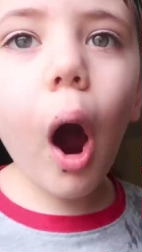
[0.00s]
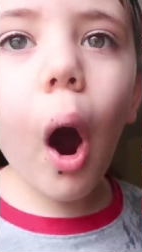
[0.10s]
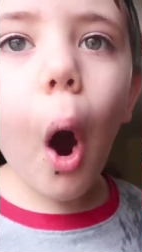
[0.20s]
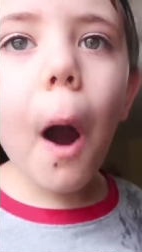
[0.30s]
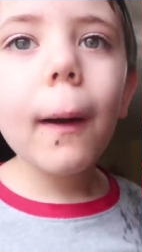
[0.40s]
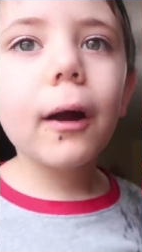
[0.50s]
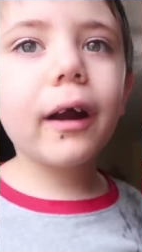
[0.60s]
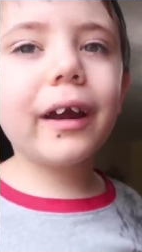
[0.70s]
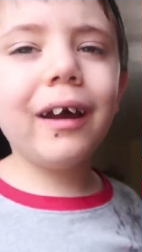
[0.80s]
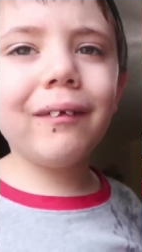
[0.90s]
oh,
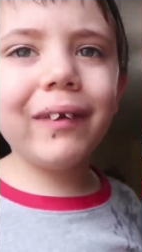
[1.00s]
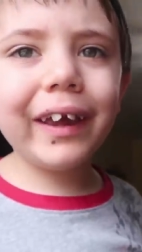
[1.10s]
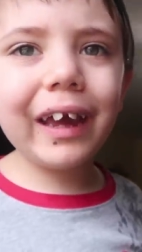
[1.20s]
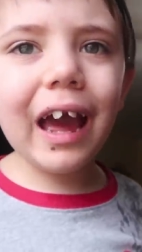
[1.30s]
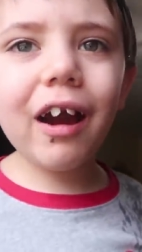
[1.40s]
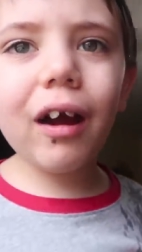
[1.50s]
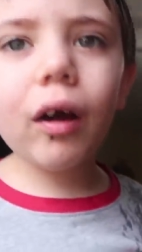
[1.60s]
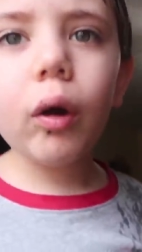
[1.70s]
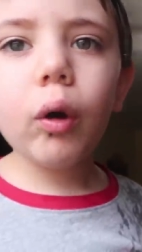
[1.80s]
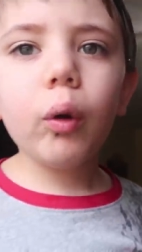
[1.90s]
we're gonna make
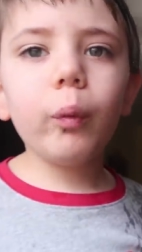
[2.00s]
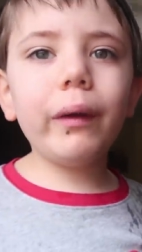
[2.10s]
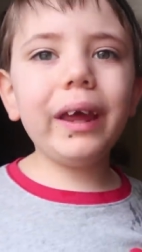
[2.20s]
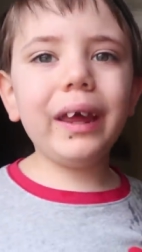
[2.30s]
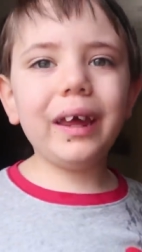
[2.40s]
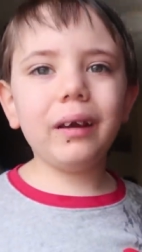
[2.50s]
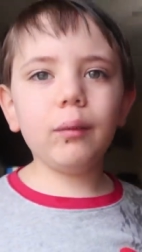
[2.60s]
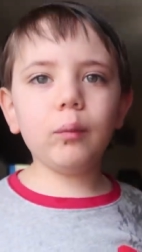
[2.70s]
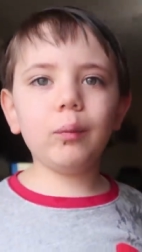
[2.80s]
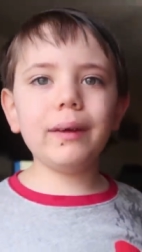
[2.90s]
uh, we
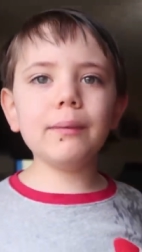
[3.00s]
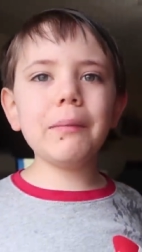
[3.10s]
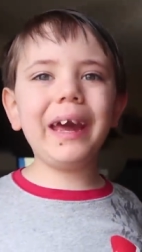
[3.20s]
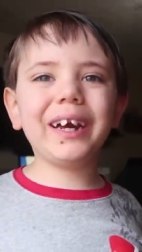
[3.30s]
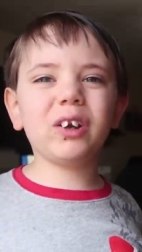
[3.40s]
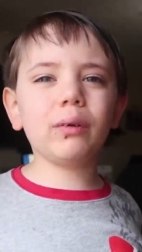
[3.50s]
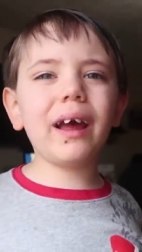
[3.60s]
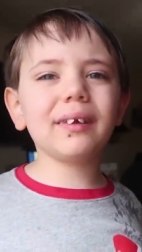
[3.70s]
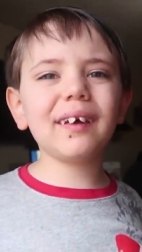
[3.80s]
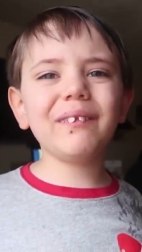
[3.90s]
we make
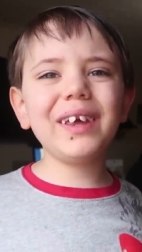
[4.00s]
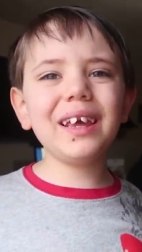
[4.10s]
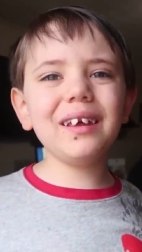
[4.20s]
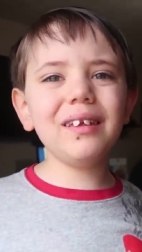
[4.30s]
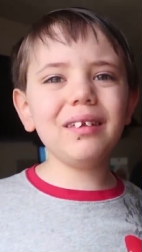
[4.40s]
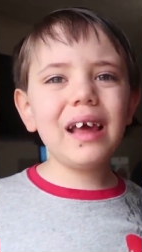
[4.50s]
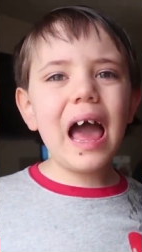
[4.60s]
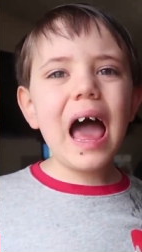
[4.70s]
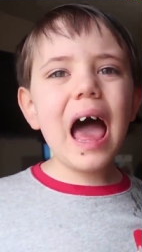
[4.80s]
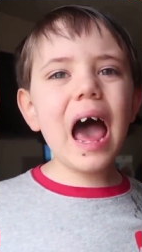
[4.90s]
recipes
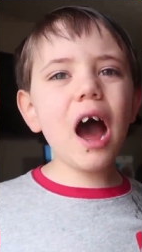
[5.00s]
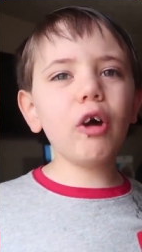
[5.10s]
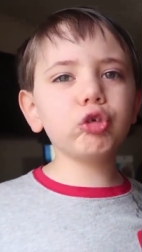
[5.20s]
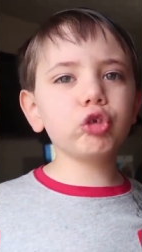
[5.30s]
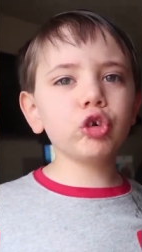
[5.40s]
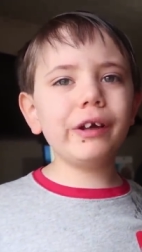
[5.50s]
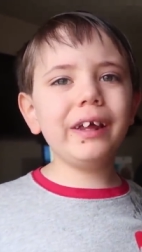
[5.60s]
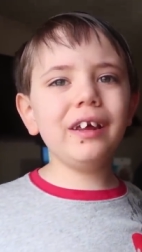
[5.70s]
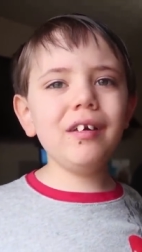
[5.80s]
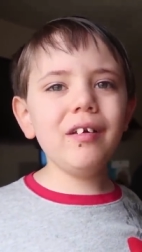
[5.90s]

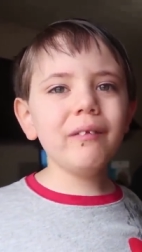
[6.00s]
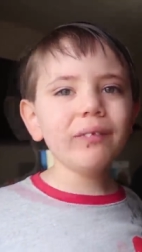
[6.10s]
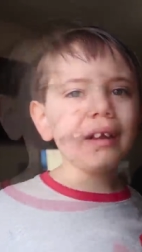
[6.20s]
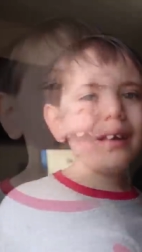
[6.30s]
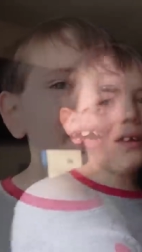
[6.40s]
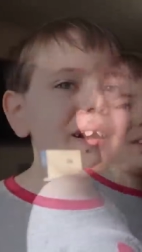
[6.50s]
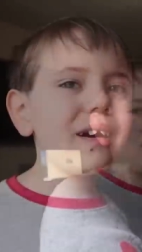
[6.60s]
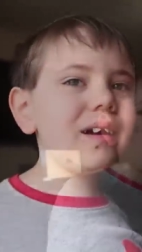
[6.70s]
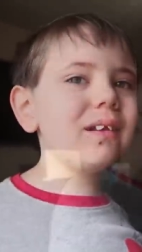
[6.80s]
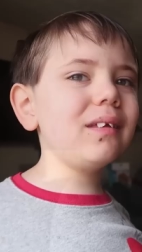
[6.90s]
every
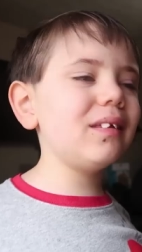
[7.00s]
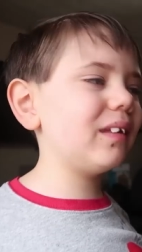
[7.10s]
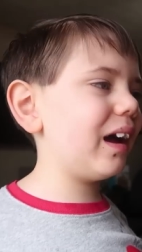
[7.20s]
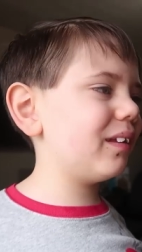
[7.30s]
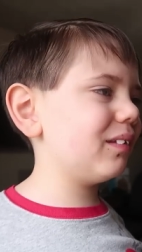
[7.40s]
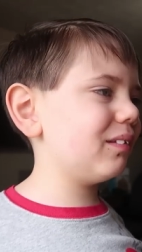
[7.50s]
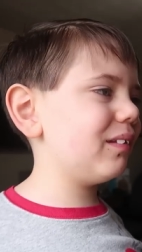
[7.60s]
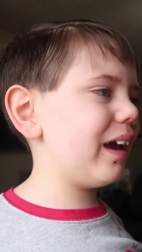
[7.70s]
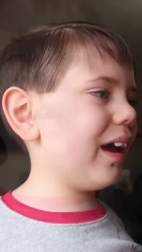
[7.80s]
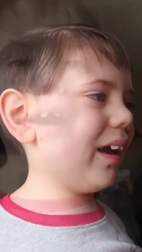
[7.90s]
and
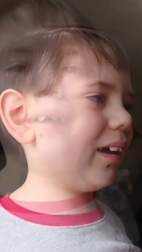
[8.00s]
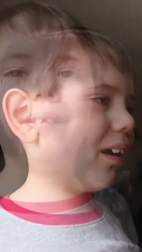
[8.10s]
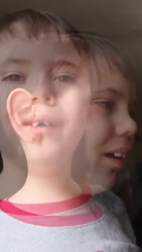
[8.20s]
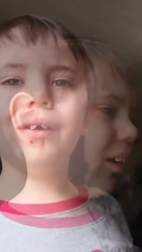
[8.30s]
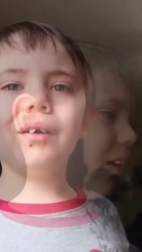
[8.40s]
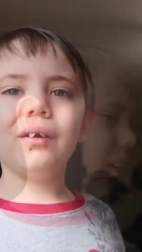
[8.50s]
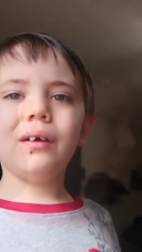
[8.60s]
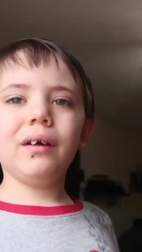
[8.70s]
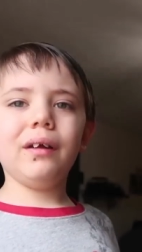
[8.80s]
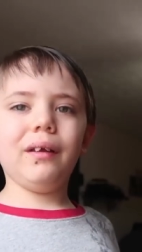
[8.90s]
Sunday.
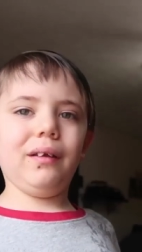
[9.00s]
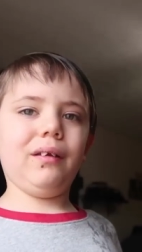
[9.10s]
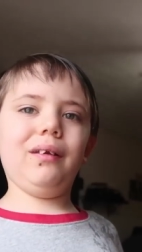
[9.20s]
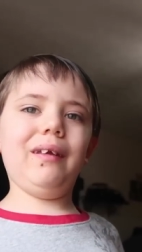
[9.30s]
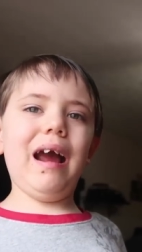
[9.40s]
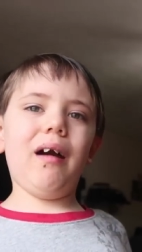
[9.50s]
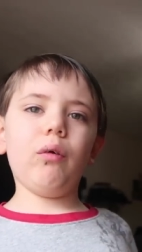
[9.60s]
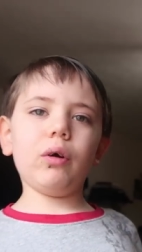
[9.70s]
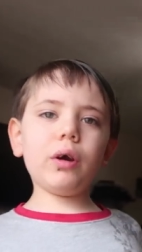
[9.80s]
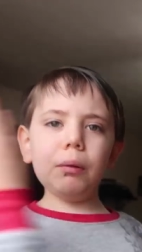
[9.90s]
Now,
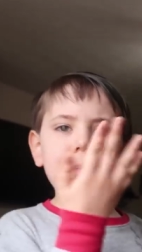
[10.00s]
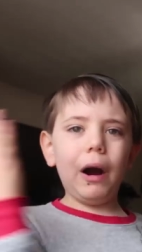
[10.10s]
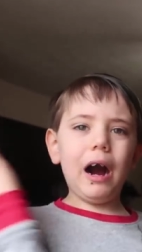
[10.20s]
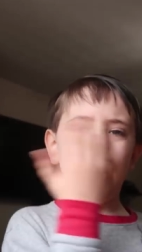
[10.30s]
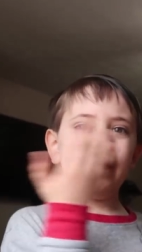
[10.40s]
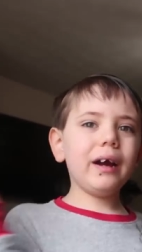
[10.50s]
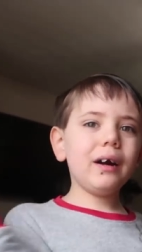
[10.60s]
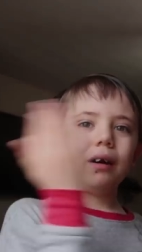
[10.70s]
goodbye.